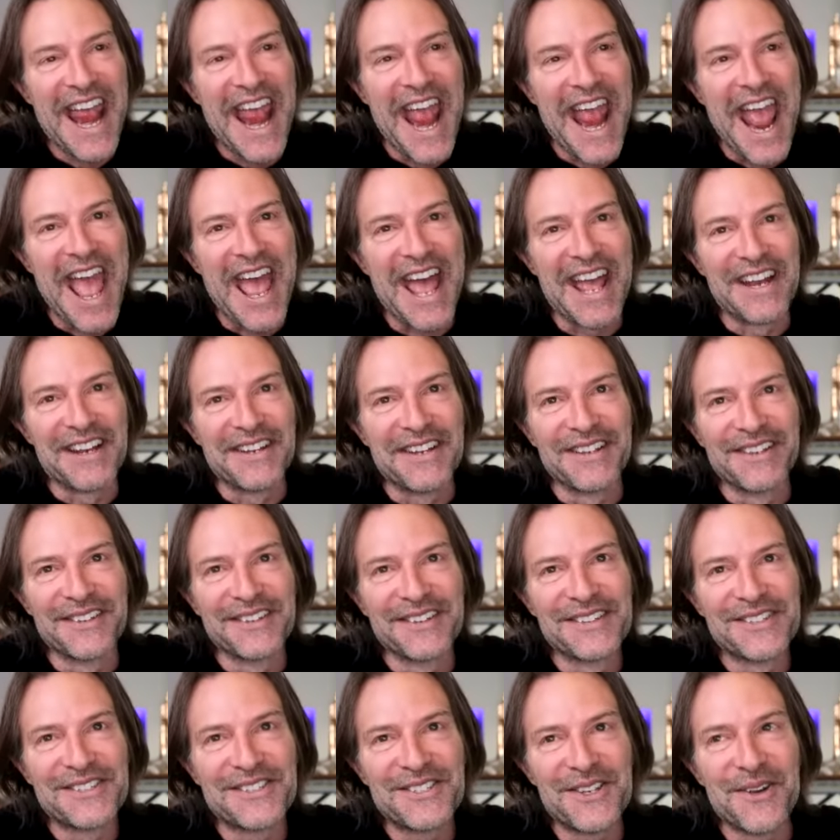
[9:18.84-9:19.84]

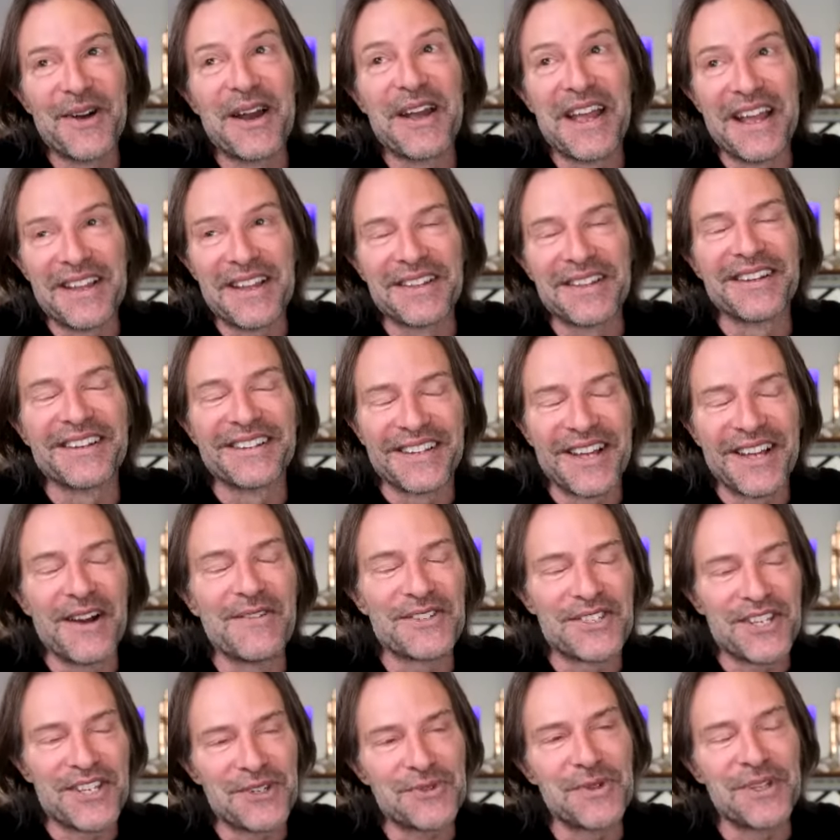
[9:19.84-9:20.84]
And so I had the
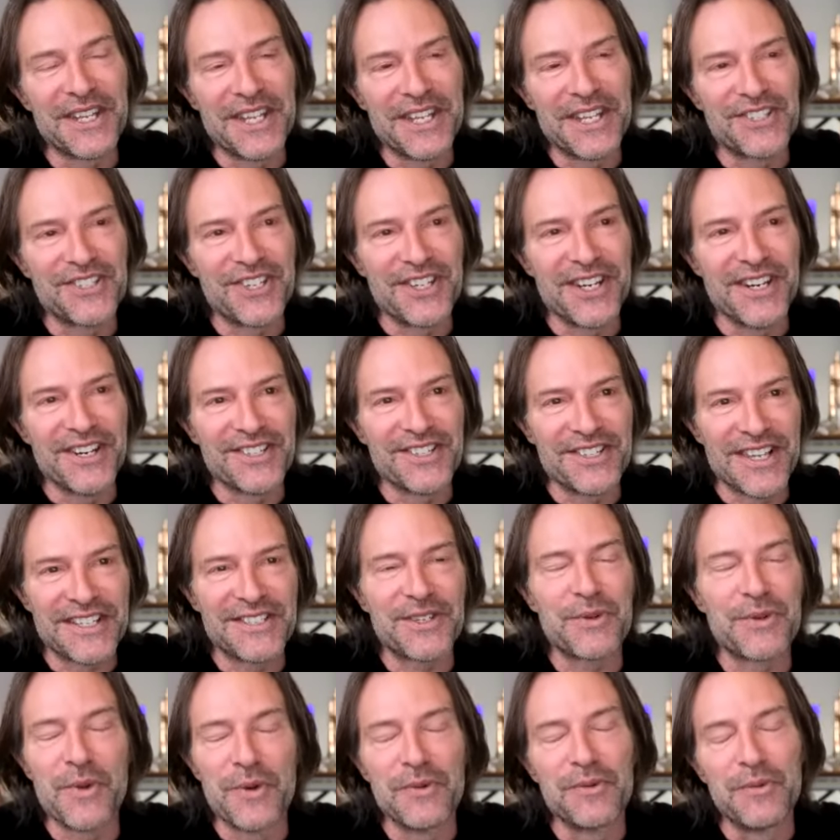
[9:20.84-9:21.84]
conversation with the engineers, and they
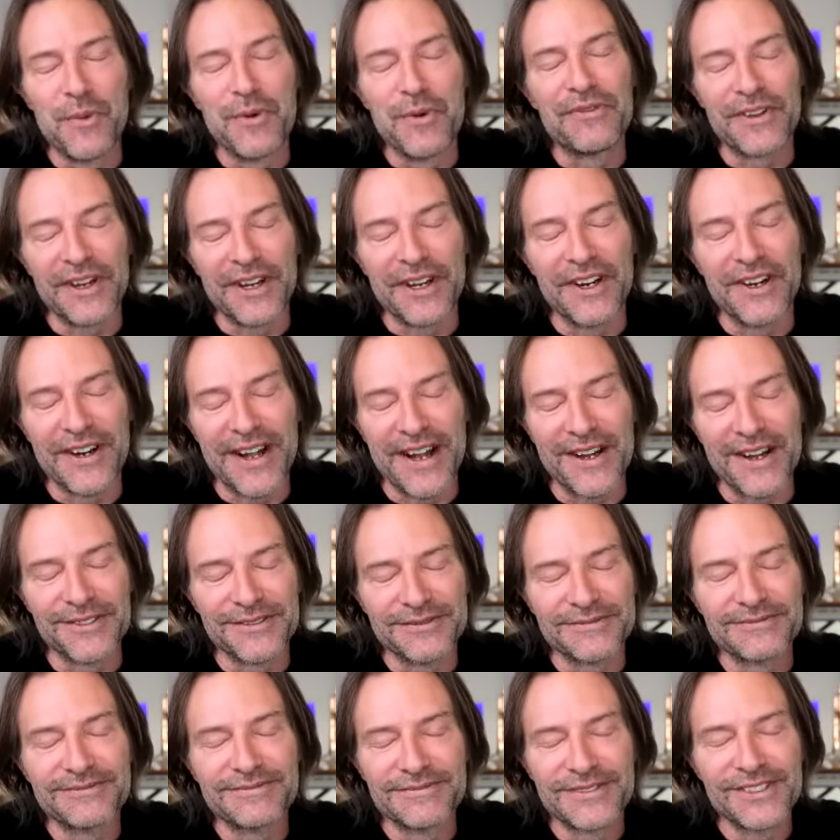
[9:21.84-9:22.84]
said, we'll figure it
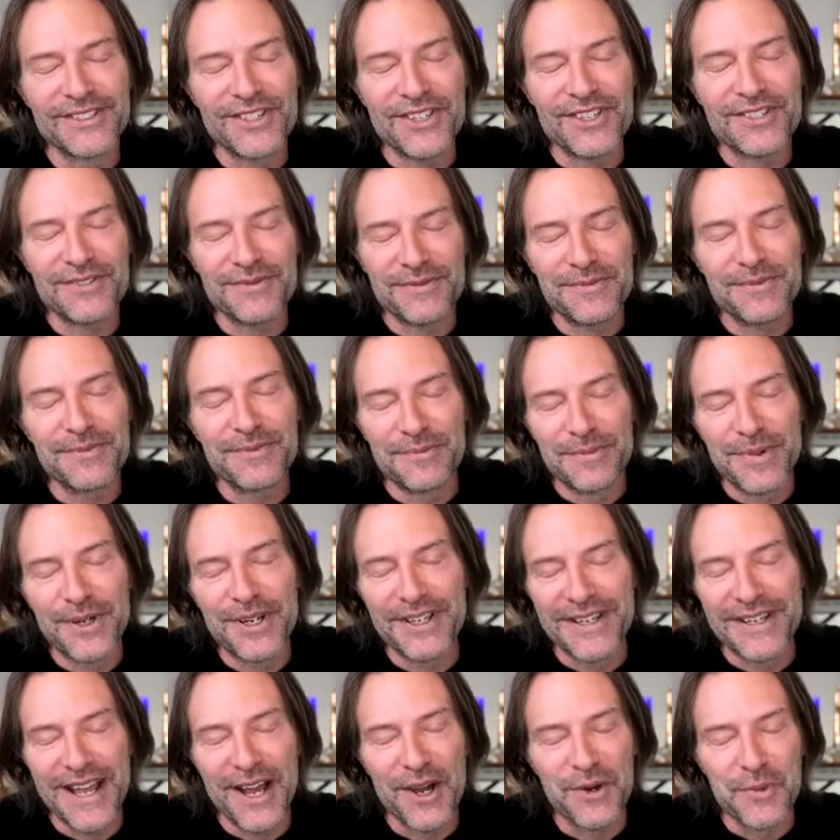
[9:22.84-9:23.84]
out. You just put
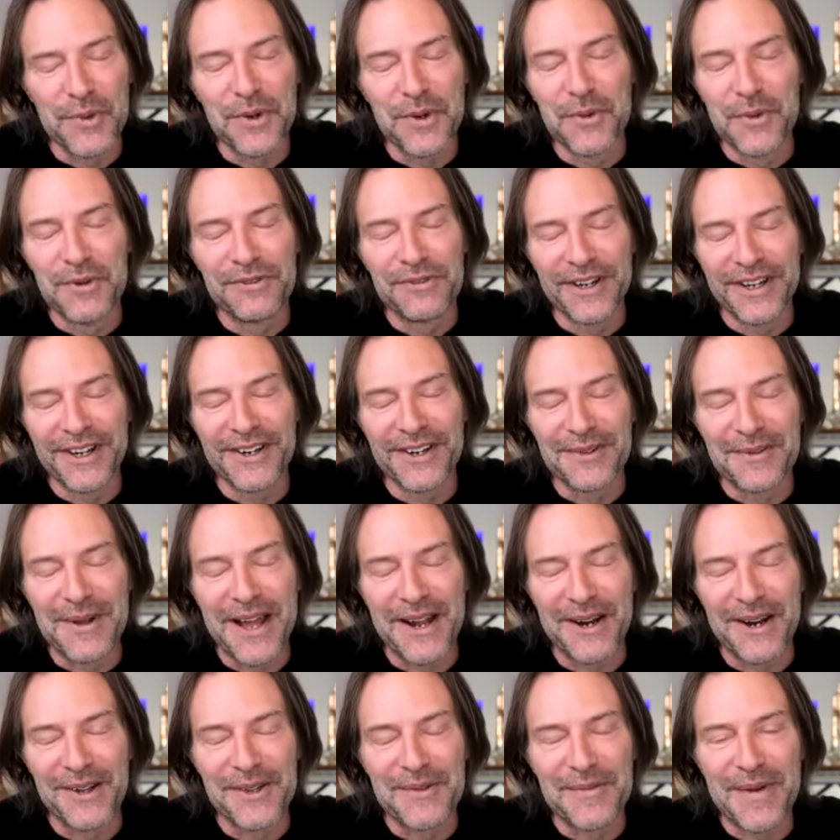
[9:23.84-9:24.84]
it down. We'll figure it
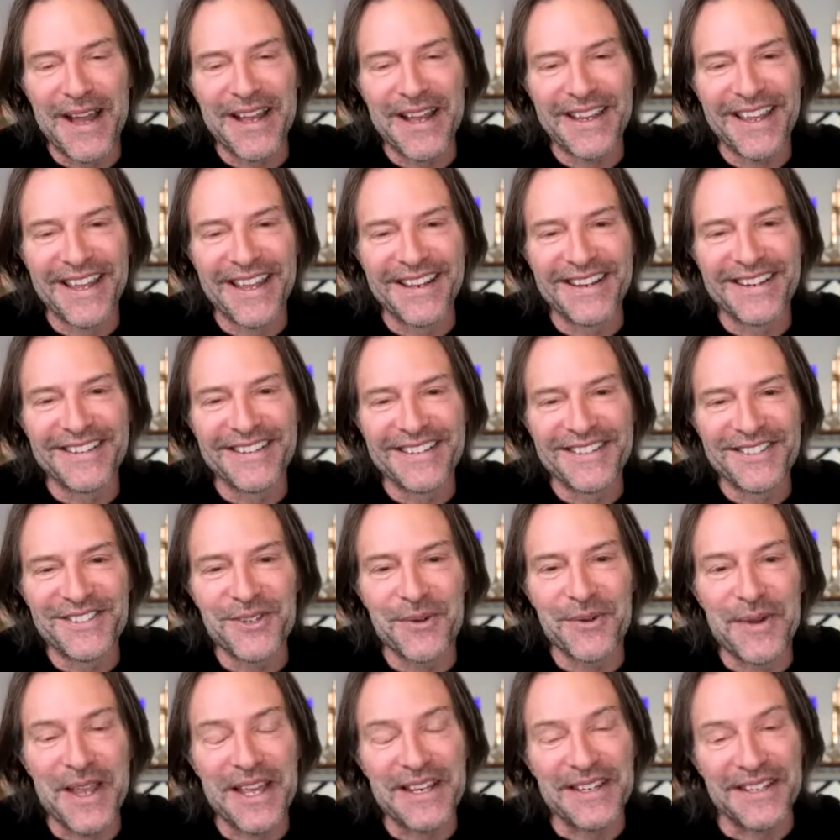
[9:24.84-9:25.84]
out on the back end.
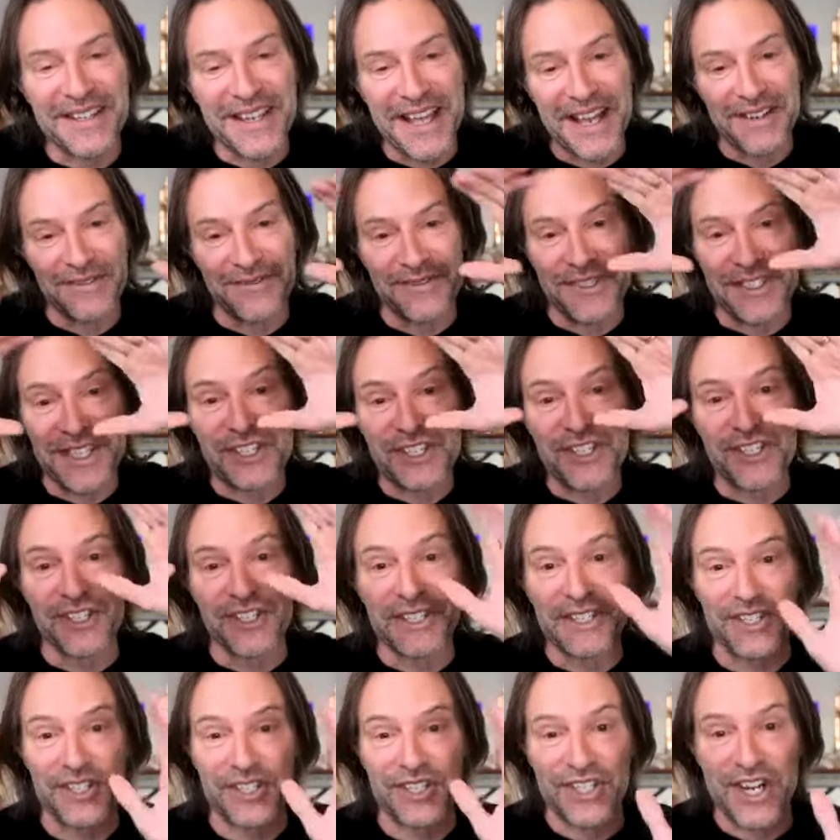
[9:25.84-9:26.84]
So we had to kind of
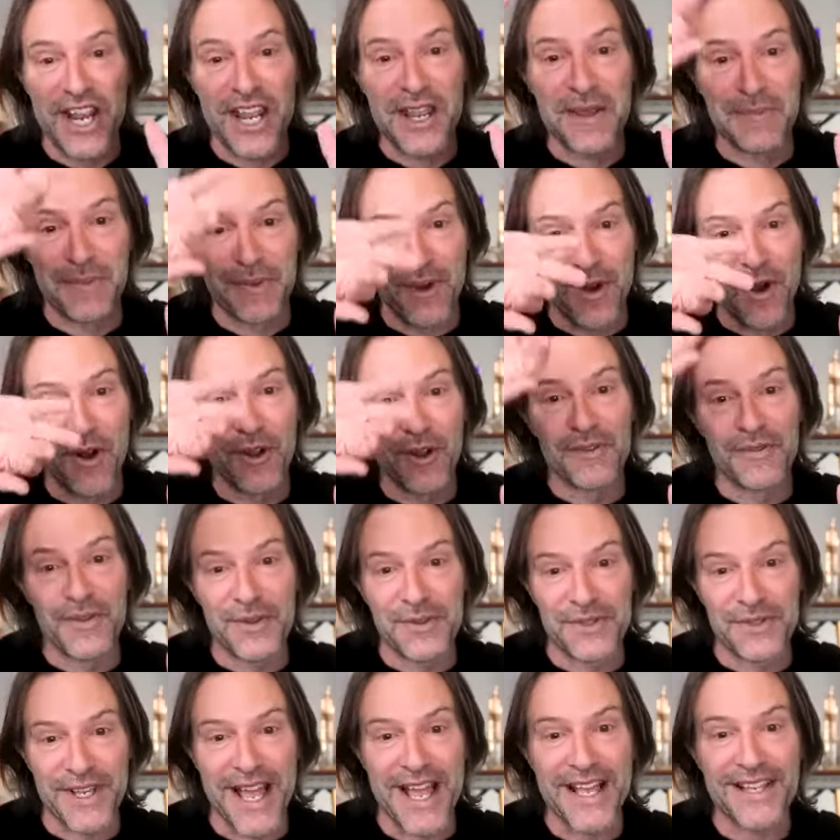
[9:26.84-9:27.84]
digitally shape all of
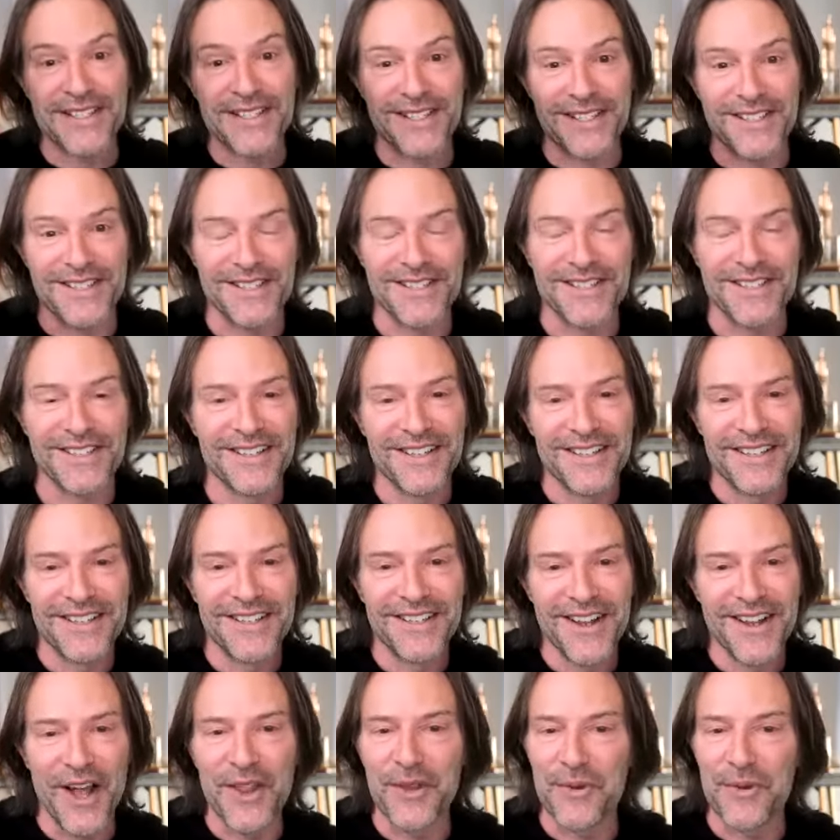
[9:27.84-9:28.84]
those S's.
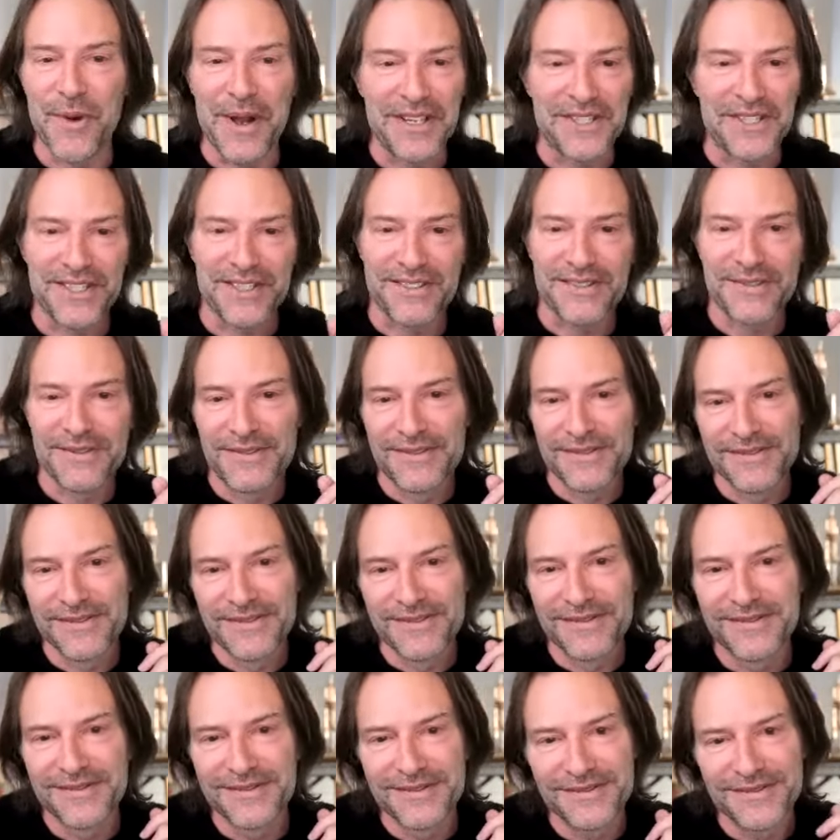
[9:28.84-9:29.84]
Otherwise, it
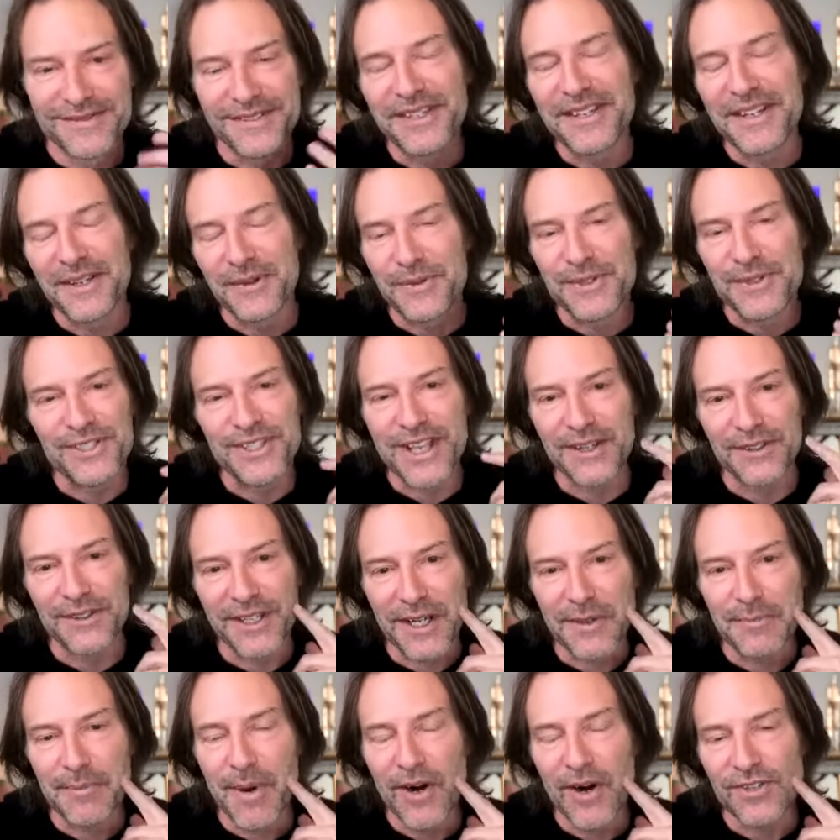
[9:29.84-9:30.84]
would sound
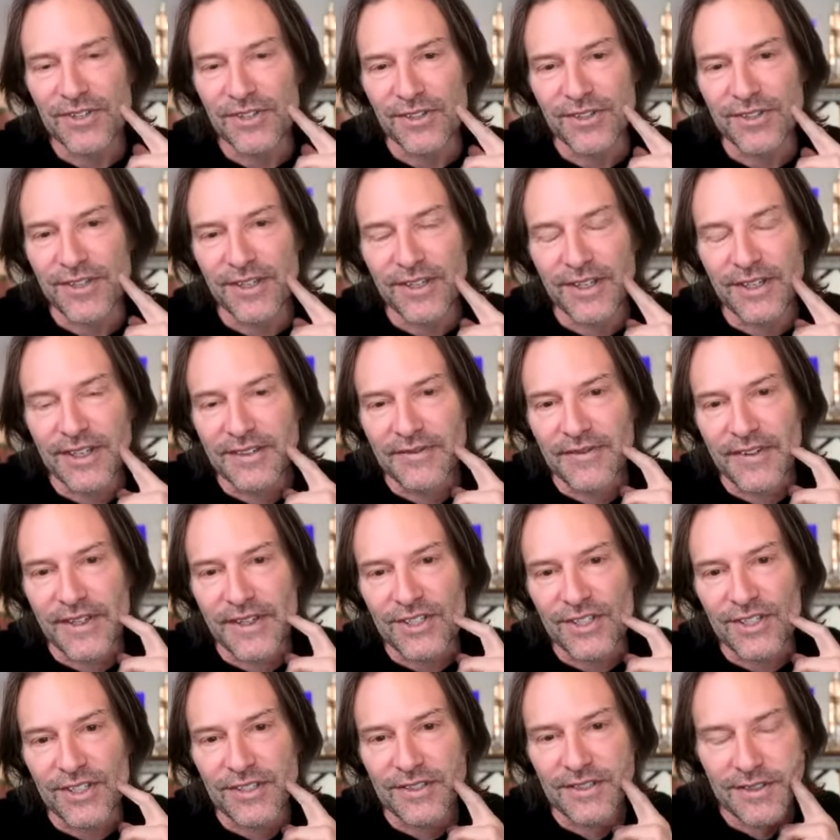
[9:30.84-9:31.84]
like a parcel tongue
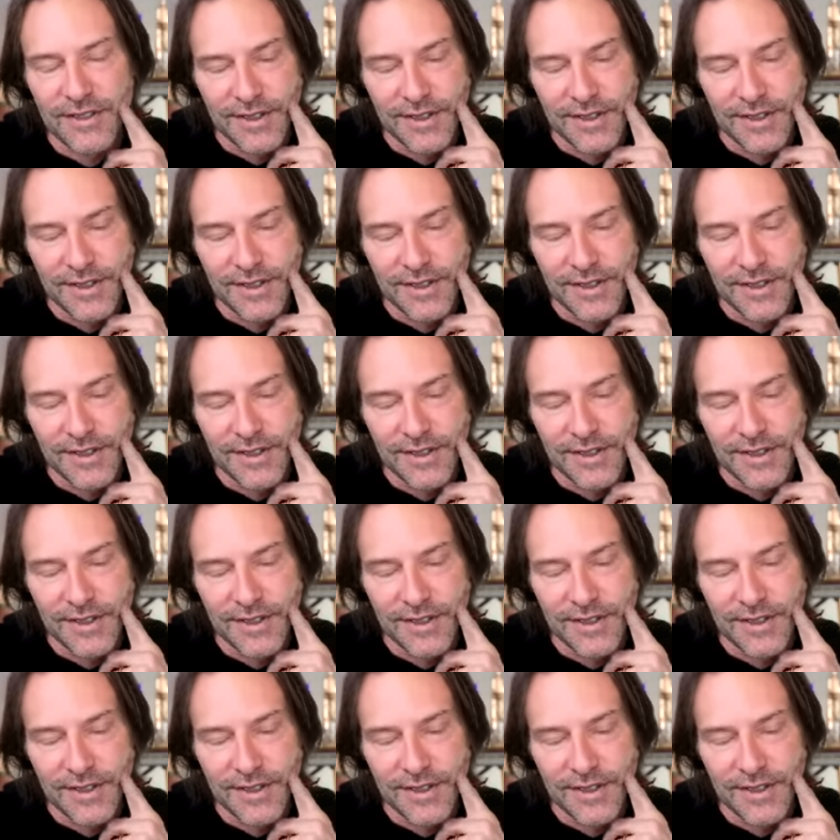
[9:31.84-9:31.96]
convention.